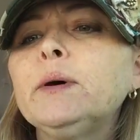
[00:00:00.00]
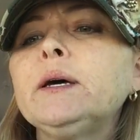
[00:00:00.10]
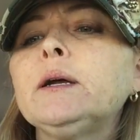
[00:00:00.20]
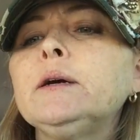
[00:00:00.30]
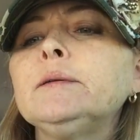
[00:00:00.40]

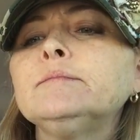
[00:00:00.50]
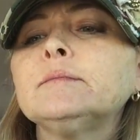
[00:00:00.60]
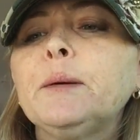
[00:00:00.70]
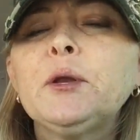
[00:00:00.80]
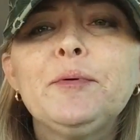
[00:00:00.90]
but um,
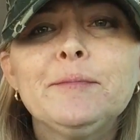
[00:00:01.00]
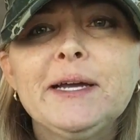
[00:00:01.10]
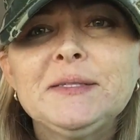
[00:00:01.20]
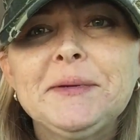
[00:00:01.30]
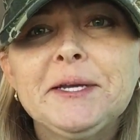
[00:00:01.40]
I'm going to put my
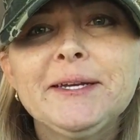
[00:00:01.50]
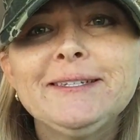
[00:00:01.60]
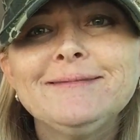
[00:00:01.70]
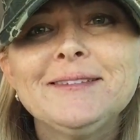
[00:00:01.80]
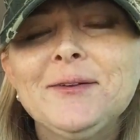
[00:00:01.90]
spin on
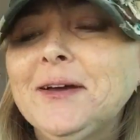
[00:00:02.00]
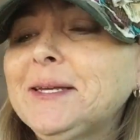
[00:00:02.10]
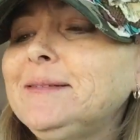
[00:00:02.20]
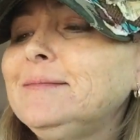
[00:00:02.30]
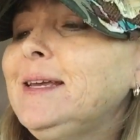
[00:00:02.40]
it and see if I
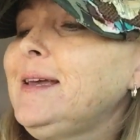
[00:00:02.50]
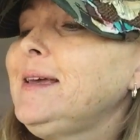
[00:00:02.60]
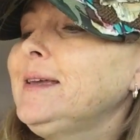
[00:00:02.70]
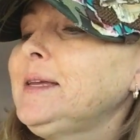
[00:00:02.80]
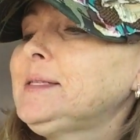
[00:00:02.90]
can
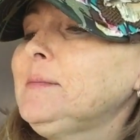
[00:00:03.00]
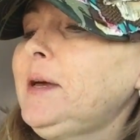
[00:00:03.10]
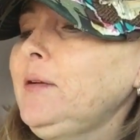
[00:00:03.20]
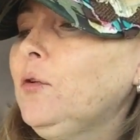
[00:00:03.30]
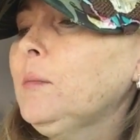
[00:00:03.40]
get some
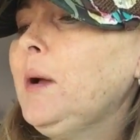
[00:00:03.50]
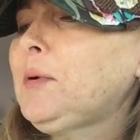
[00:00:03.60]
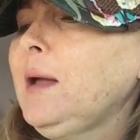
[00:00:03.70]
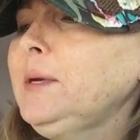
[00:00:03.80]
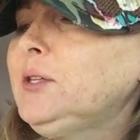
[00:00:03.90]
money for them. I'll
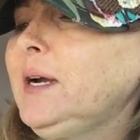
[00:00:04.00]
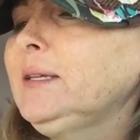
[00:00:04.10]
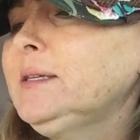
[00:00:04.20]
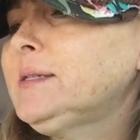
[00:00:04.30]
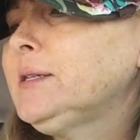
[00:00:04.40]
probably try
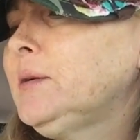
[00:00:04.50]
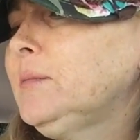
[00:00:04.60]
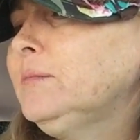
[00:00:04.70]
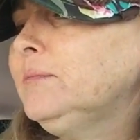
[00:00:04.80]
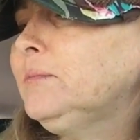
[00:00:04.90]
and list
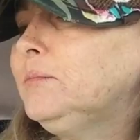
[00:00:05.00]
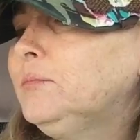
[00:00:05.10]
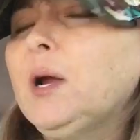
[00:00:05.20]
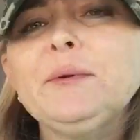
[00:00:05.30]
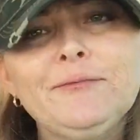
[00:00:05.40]
them
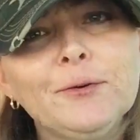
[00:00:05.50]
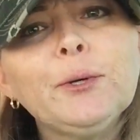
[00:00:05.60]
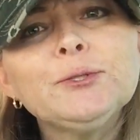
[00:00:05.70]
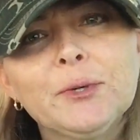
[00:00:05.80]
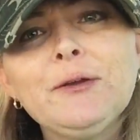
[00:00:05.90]
probably
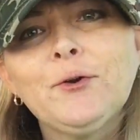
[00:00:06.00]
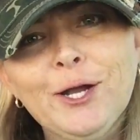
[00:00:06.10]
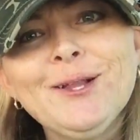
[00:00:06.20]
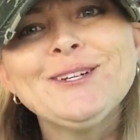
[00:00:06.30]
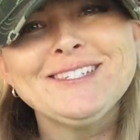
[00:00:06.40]
for twenty-four
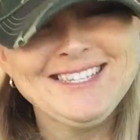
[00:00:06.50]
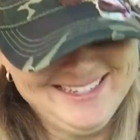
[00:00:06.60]
dollars.